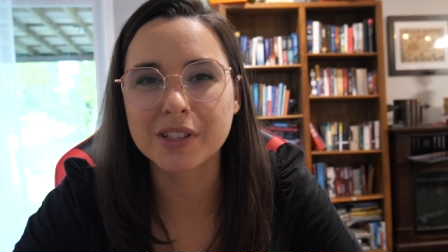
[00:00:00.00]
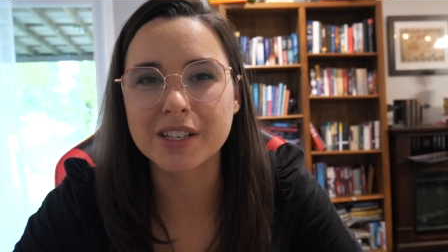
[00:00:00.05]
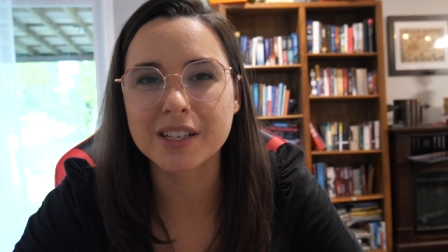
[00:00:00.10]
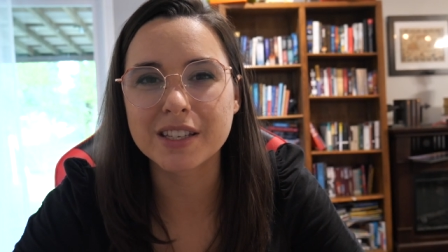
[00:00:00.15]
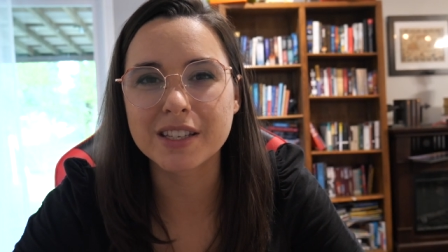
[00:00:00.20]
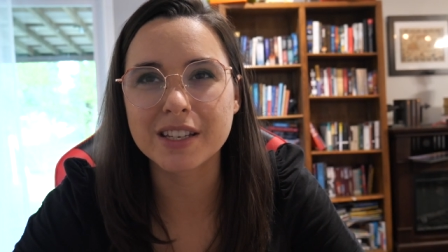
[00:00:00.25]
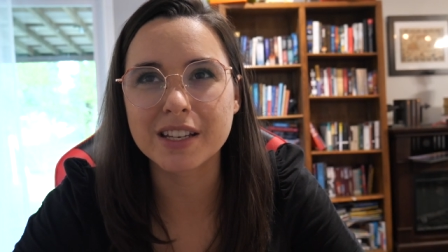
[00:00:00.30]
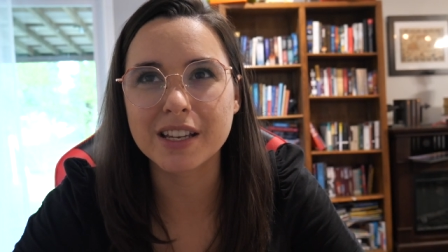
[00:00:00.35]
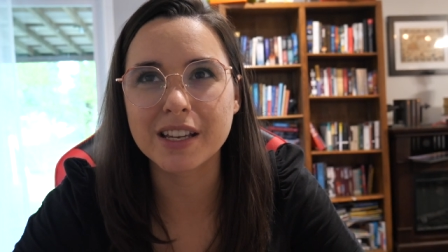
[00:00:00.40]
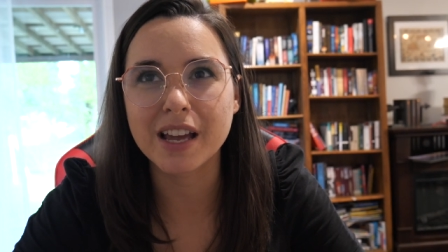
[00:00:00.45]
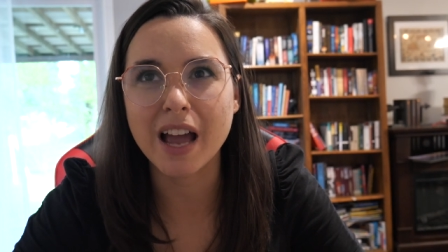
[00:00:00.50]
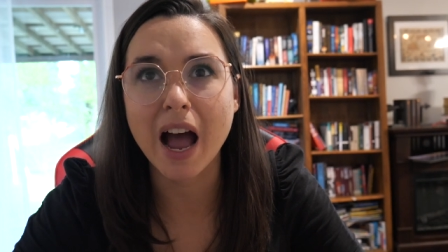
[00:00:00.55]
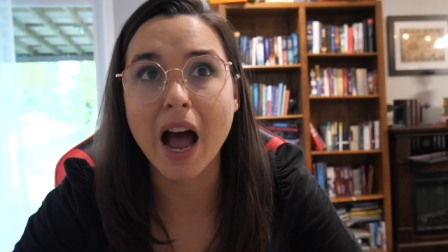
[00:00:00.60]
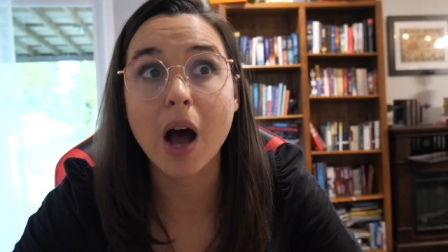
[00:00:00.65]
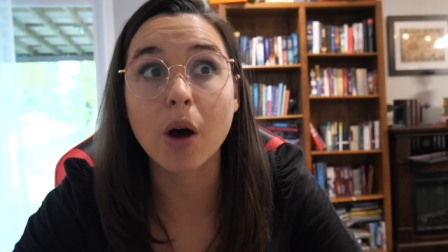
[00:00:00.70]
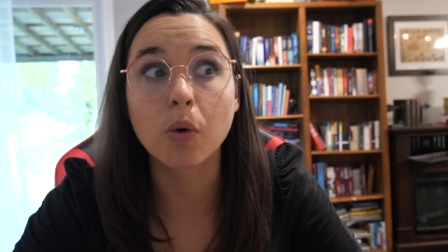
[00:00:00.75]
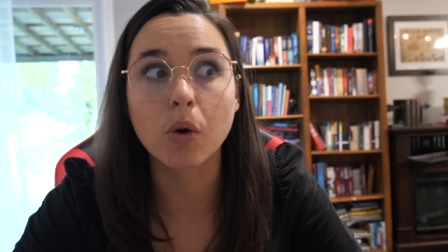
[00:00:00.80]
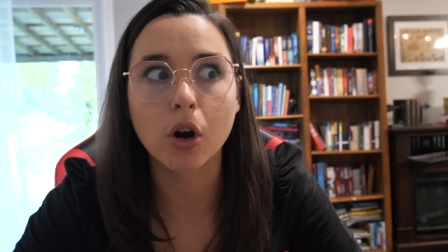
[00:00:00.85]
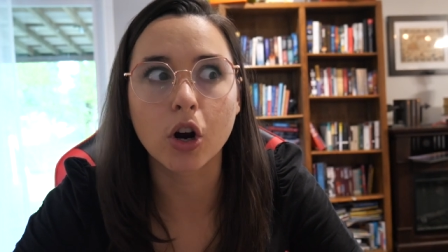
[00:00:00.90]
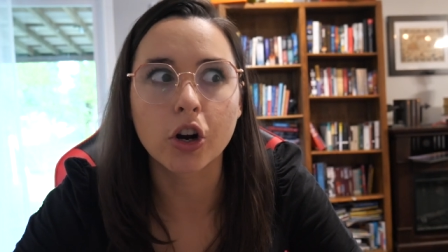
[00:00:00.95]
to see
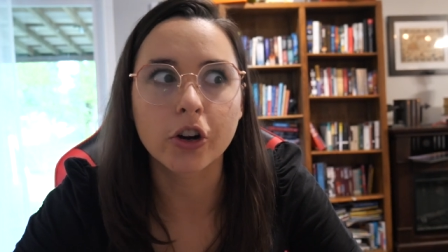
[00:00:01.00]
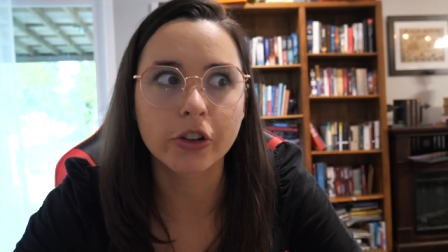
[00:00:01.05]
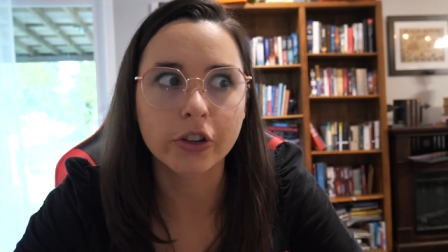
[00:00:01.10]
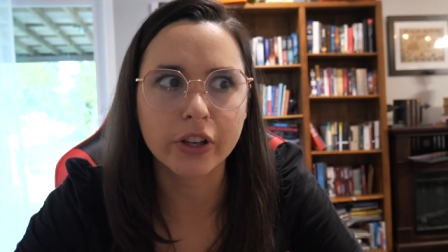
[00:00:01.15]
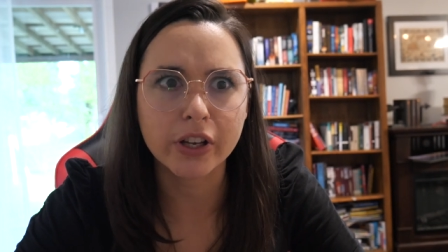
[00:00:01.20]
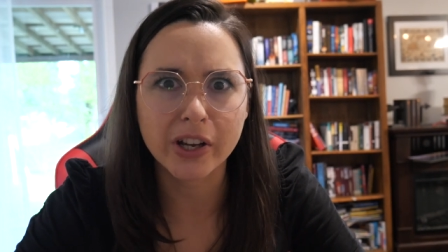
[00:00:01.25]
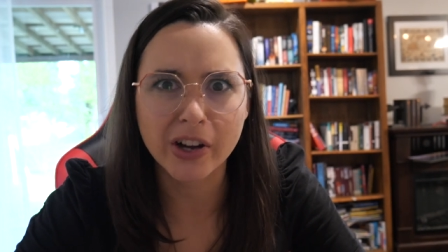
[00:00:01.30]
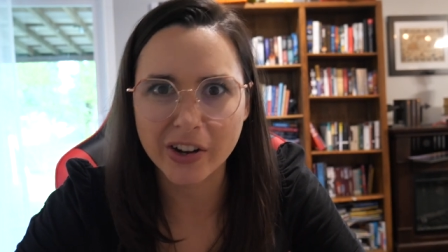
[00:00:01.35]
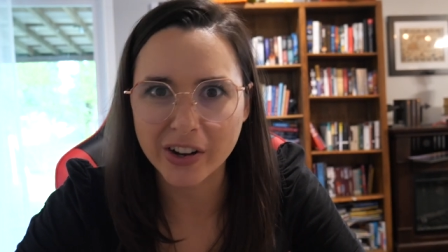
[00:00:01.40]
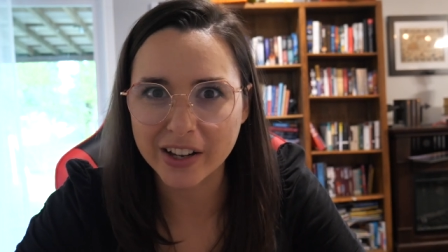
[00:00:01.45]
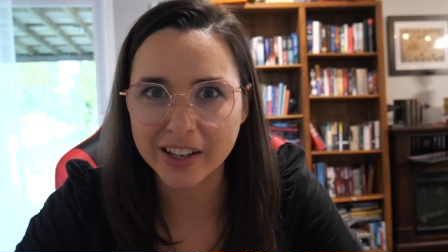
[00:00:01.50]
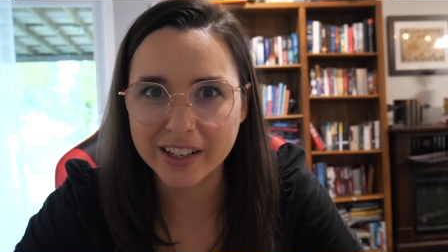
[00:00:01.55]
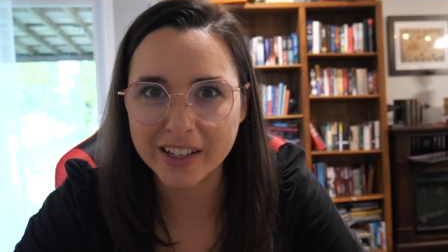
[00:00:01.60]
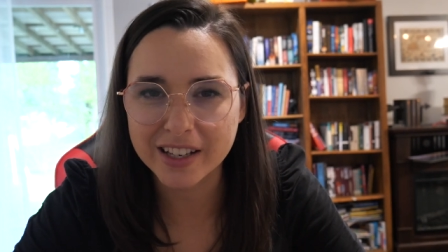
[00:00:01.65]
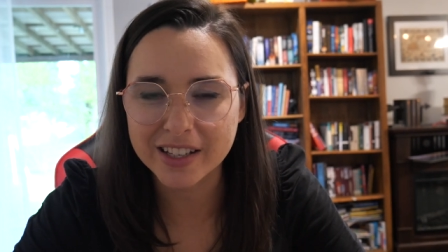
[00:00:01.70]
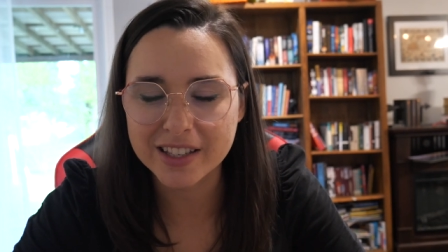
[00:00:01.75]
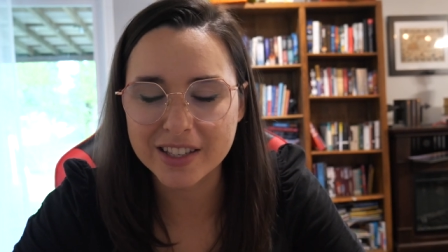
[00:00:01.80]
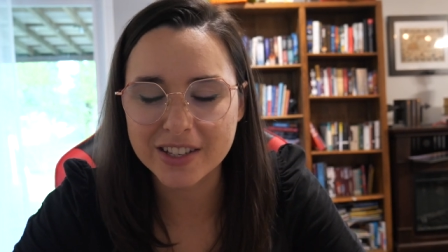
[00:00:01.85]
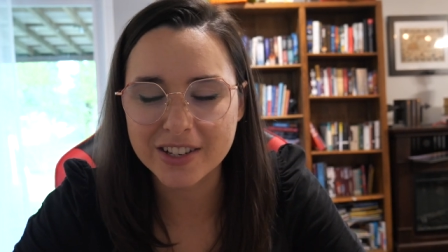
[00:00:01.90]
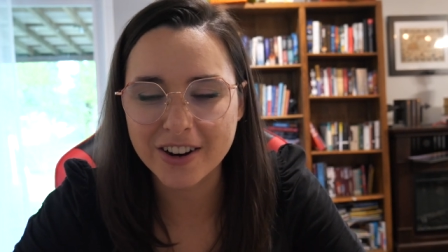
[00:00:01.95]
how early on
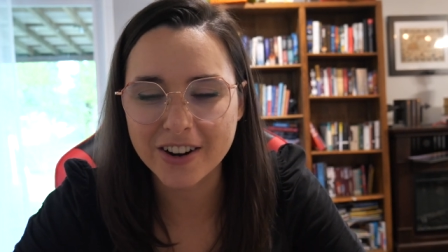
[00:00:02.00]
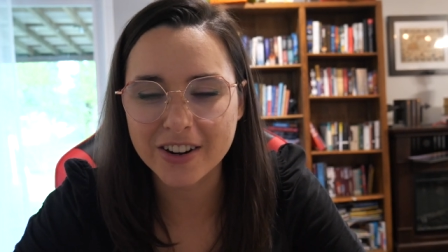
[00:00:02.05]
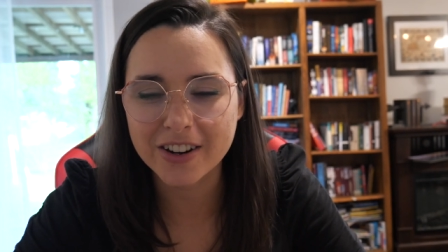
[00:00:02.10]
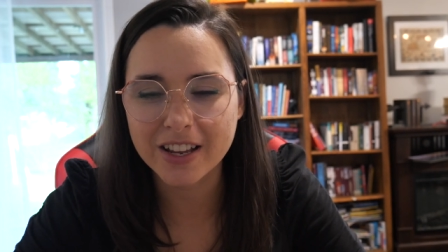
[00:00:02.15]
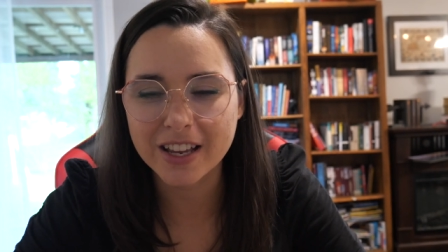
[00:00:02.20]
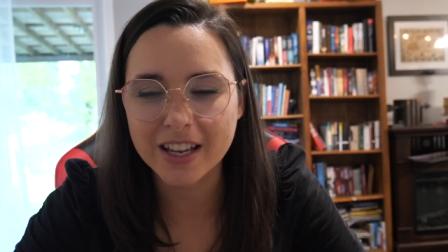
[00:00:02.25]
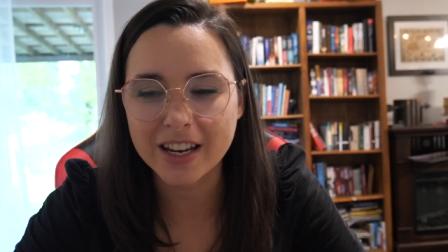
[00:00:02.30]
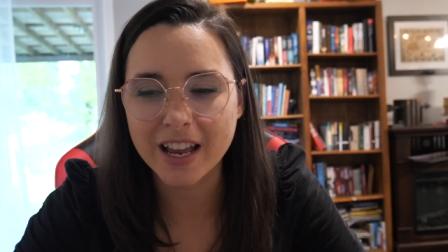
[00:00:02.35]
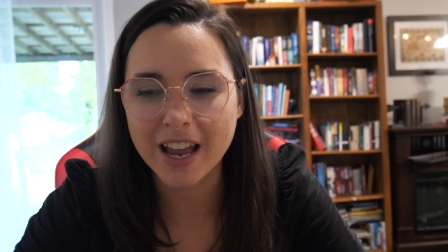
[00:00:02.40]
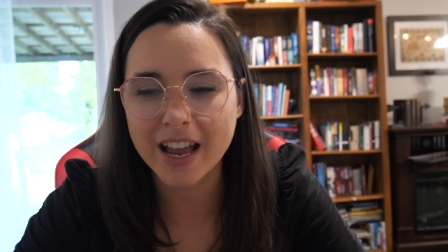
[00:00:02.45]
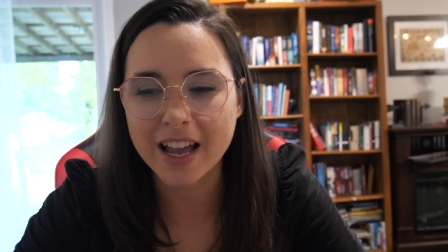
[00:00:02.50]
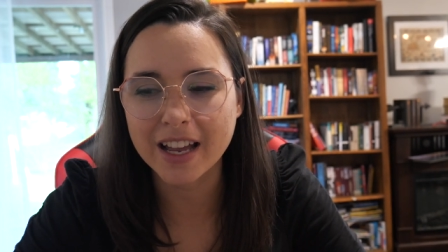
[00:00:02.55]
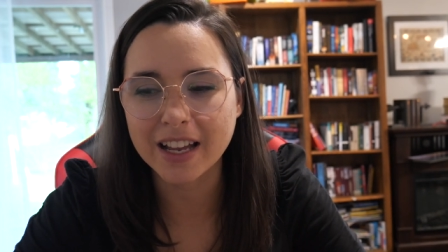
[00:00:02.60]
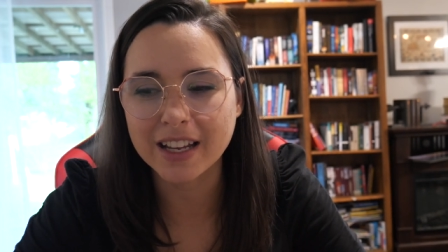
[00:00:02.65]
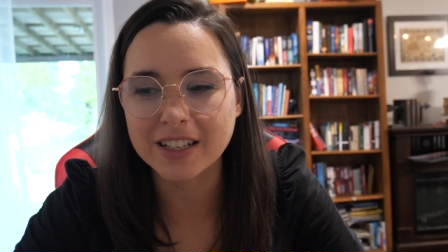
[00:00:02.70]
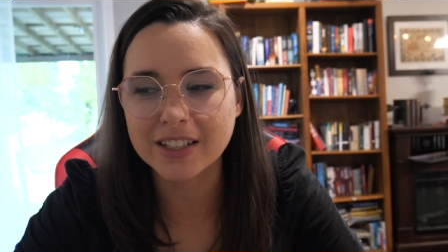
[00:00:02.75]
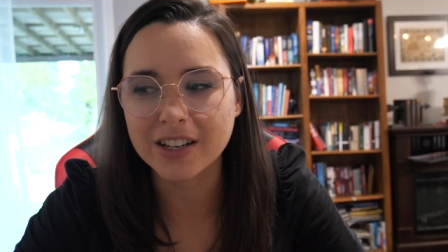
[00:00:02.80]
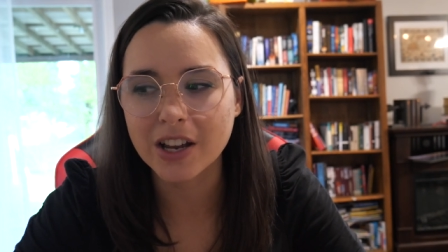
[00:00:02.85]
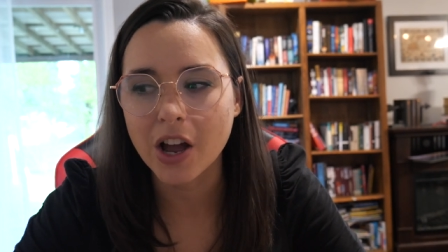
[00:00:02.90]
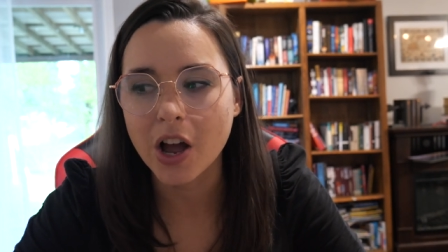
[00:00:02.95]
it started
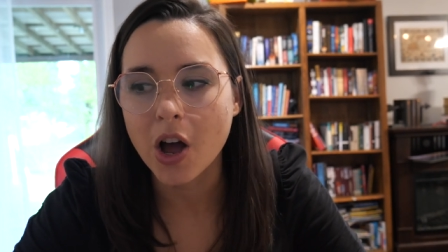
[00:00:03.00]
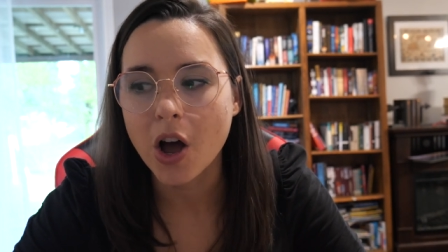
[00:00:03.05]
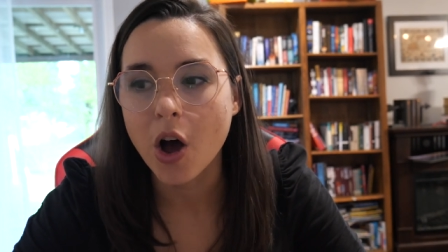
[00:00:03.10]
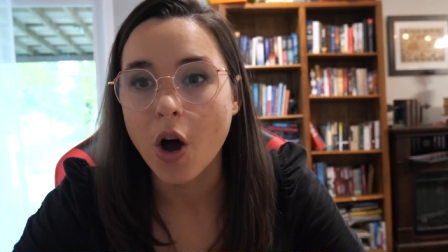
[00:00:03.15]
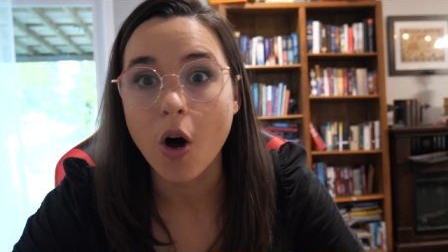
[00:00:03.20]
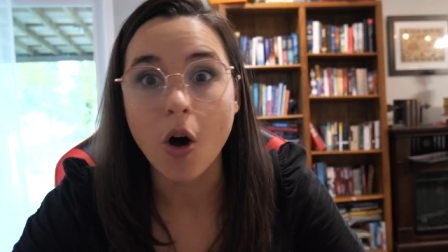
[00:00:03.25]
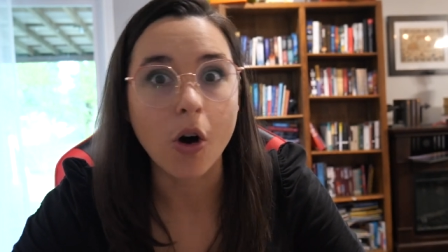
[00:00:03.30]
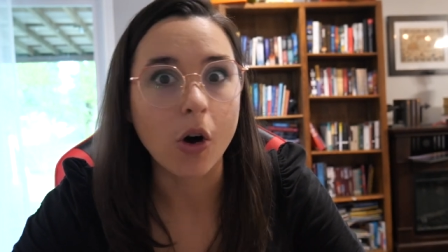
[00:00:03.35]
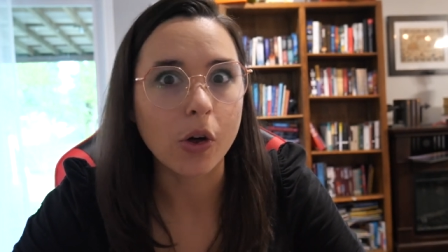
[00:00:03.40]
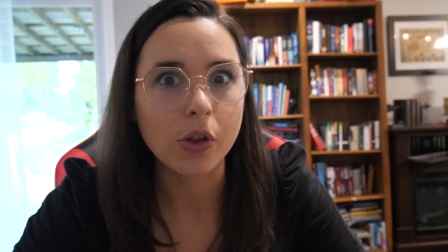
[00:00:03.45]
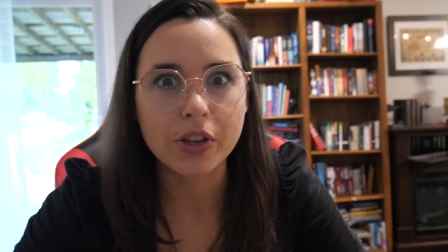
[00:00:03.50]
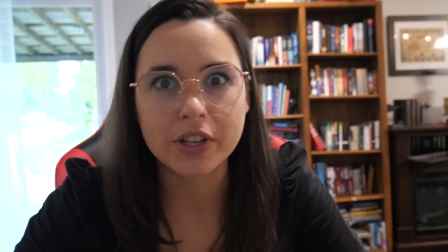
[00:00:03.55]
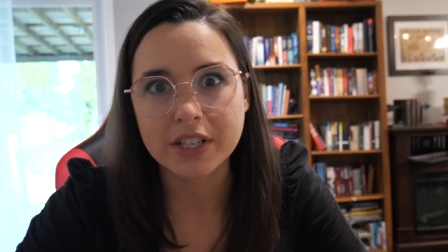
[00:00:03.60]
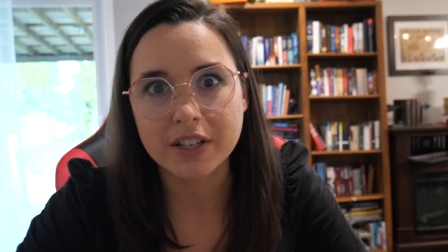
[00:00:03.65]
and all the